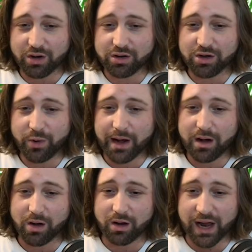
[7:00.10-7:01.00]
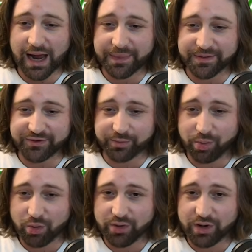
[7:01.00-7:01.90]
are going long at the
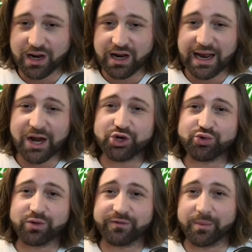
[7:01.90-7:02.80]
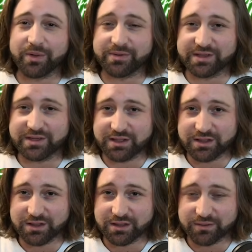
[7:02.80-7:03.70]
support and short from the
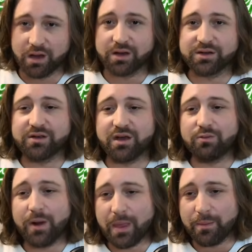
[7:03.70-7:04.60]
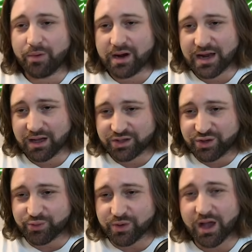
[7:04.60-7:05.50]
resistance, so that when the breakouts
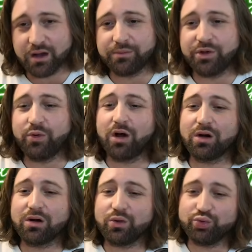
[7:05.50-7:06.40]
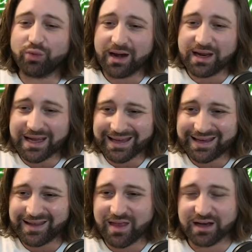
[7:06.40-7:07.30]
do come, you are already
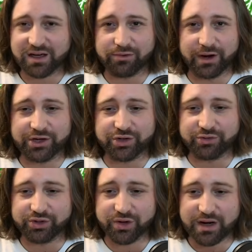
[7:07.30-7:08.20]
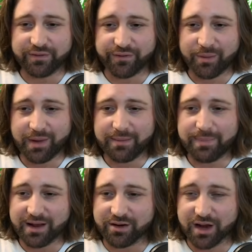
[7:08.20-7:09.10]
in that directional trade from a
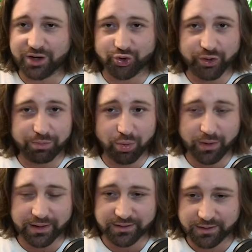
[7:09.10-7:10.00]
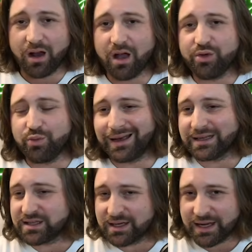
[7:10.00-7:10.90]
better entry point.
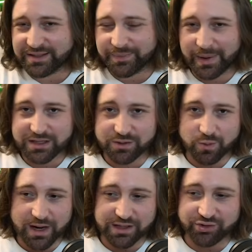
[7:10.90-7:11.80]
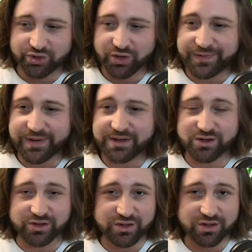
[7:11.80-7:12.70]
Otherwise, the next best way to trade these
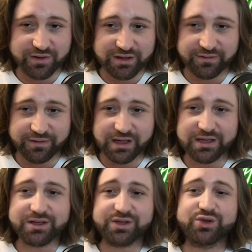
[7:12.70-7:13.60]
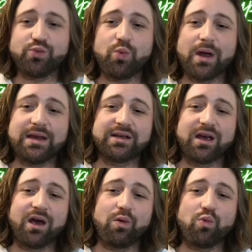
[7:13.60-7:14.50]
conservatively is to wait
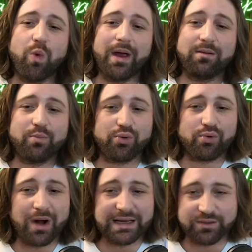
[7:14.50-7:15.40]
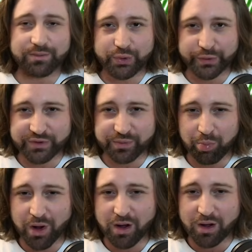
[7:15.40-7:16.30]
when price moves
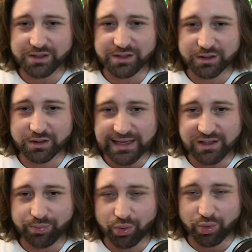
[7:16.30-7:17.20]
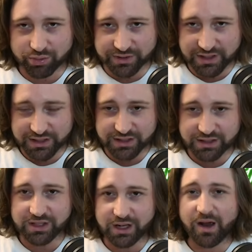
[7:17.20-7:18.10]
past a support or
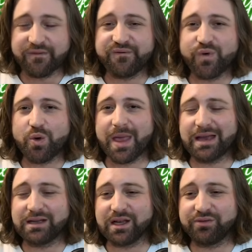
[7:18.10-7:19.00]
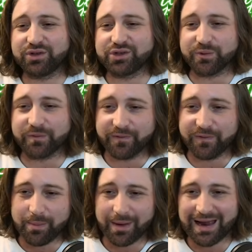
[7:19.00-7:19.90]
resistance for that level to
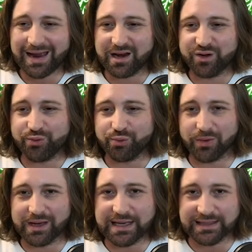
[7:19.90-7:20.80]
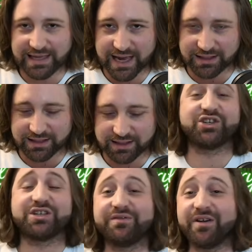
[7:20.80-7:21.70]
flip and retest.
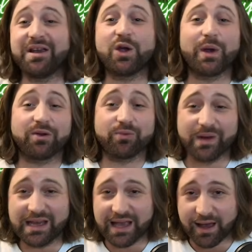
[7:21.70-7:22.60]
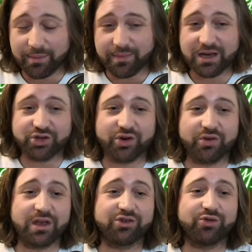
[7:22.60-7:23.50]
Just a very quick recap, make sure
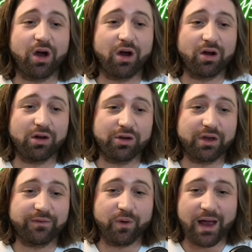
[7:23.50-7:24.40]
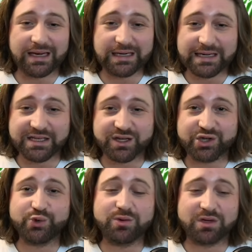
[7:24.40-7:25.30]
that you are looking for at least
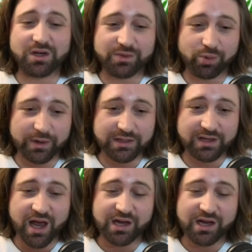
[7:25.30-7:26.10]
2 touch points